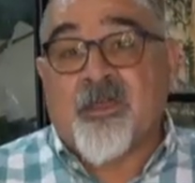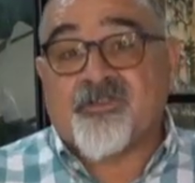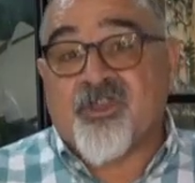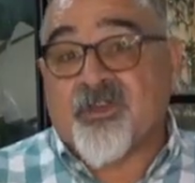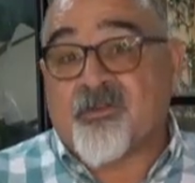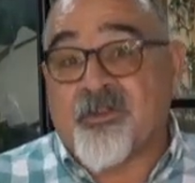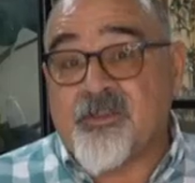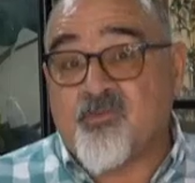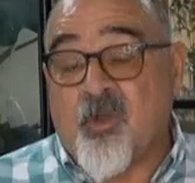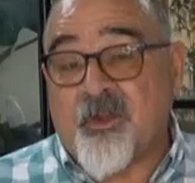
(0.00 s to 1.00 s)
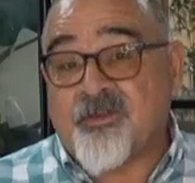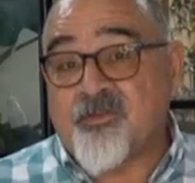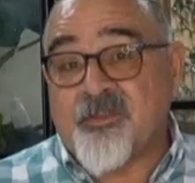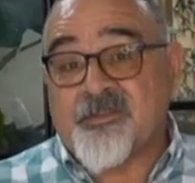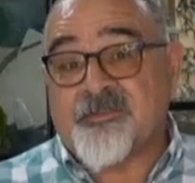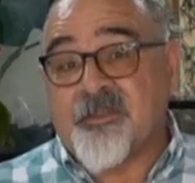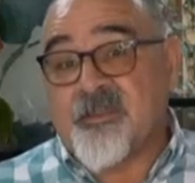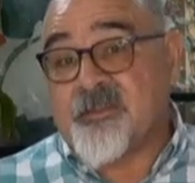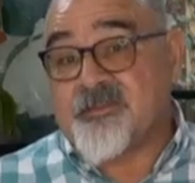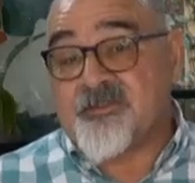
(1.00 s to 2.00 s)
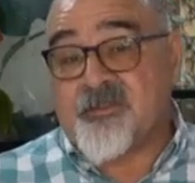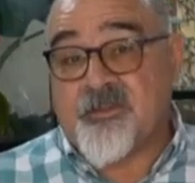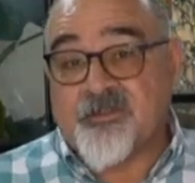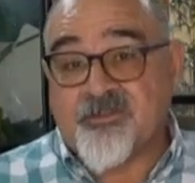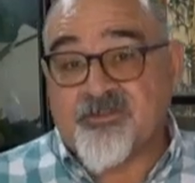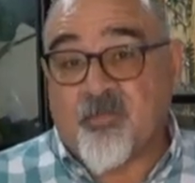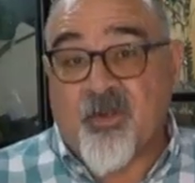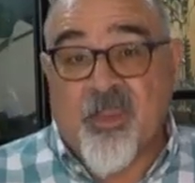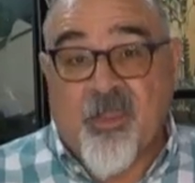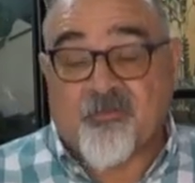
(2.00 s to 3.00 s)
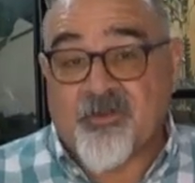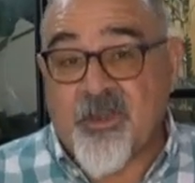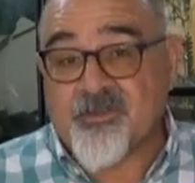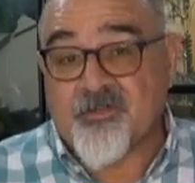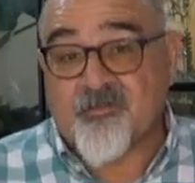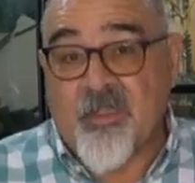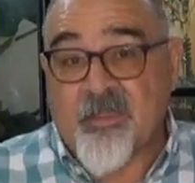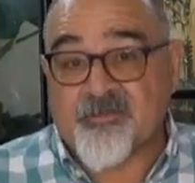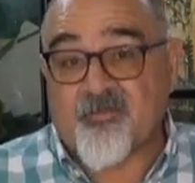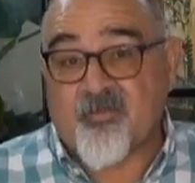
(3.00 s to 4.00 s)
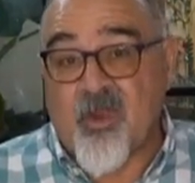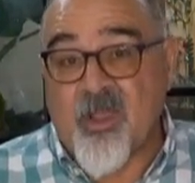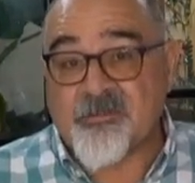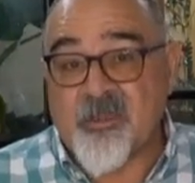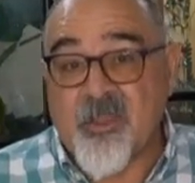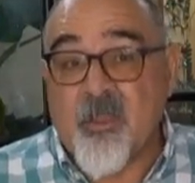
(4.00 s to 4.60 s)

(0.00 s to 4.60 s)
Generally, you'd want to do this in spring after danger of last frost,